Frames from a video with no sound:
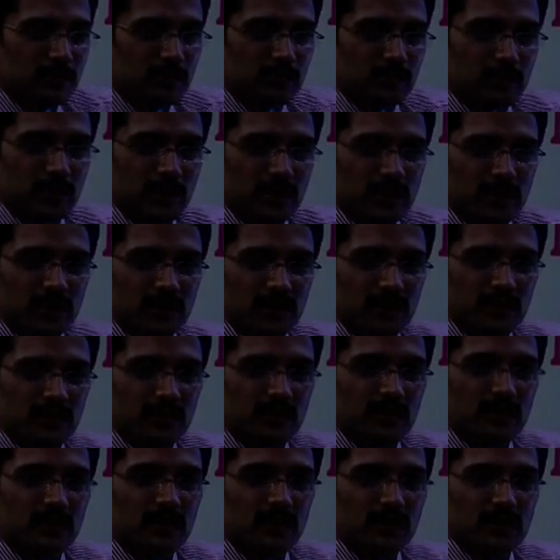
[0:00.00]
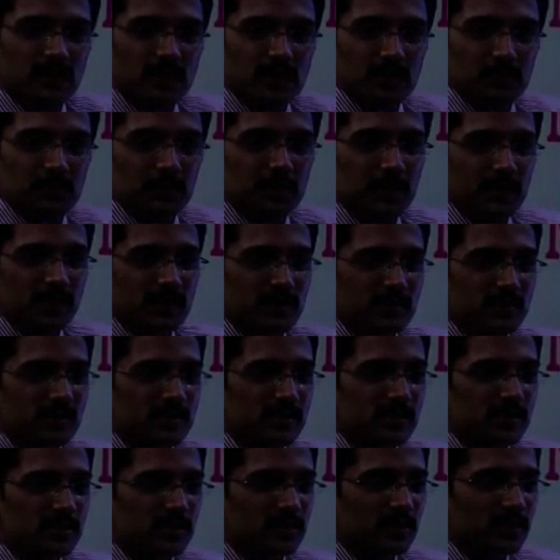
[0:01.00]
pinion,
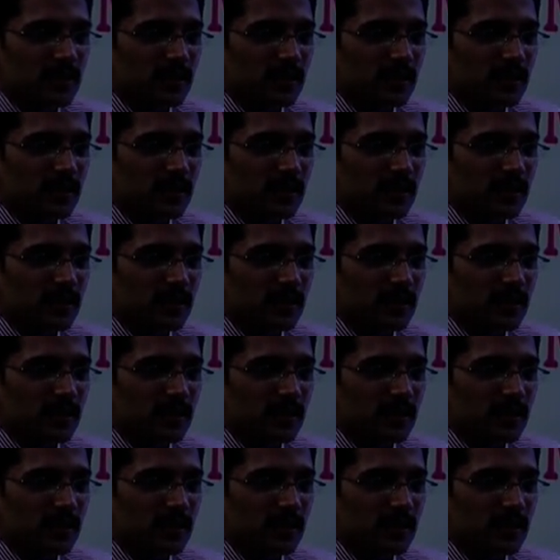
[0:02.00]
pins